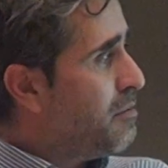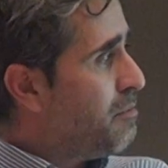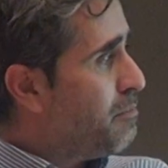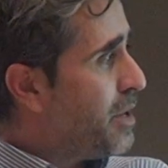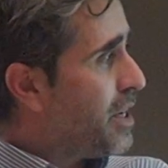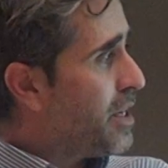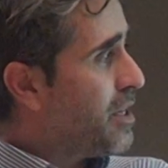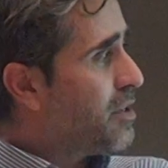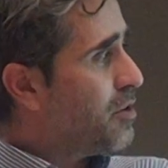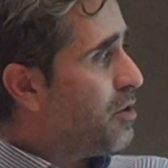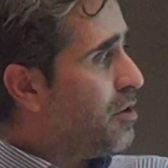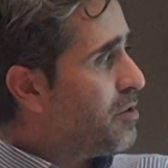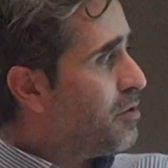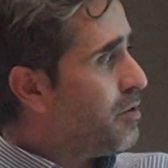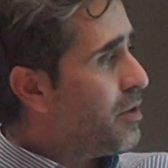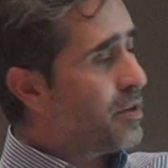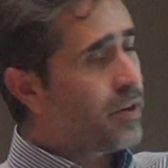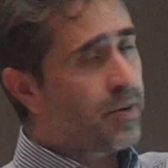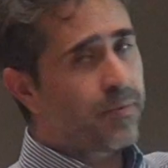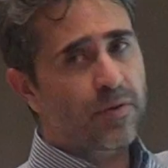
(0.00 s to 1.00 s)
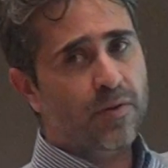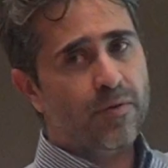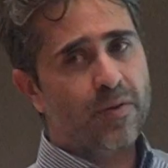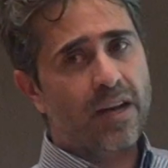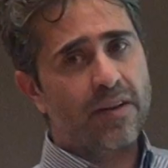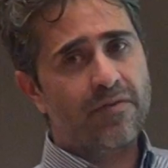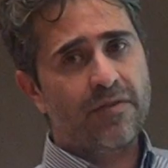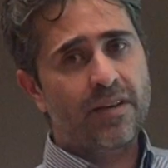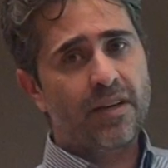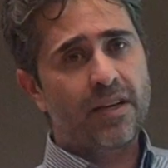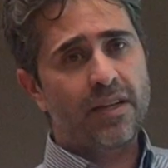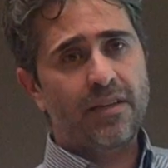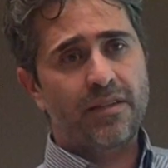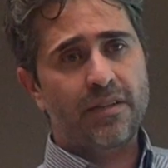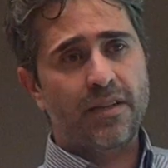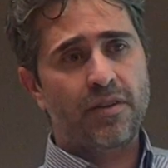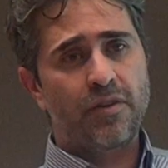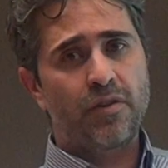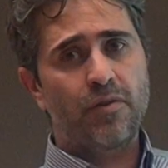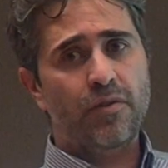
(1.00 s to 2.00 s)
but it's also a cryptographically
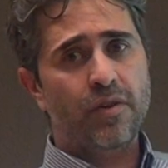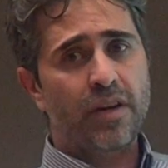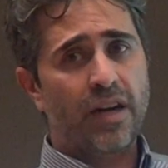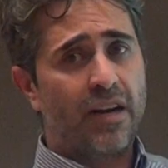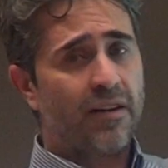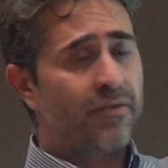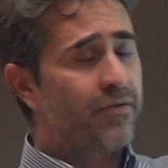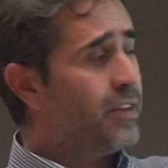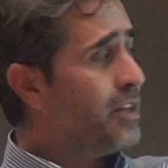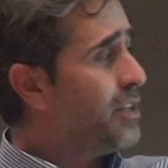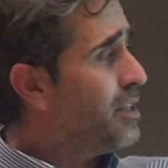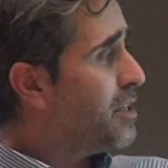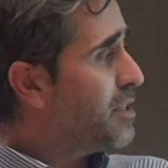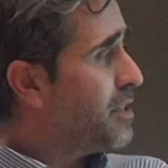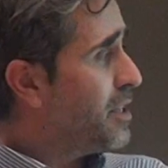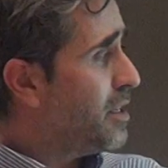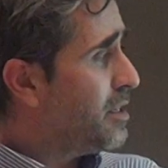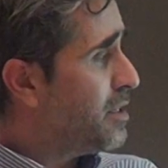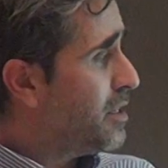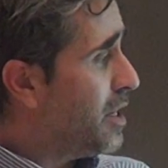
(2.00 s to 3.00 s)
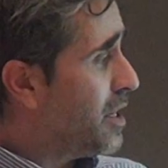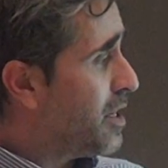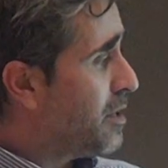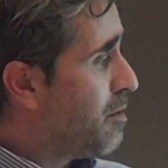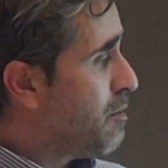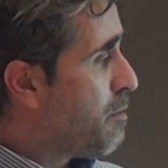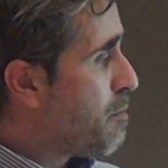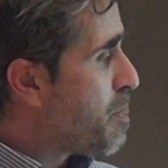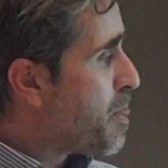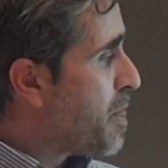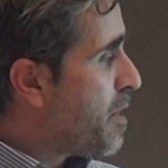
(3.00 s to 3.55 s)
secure graph in the sense that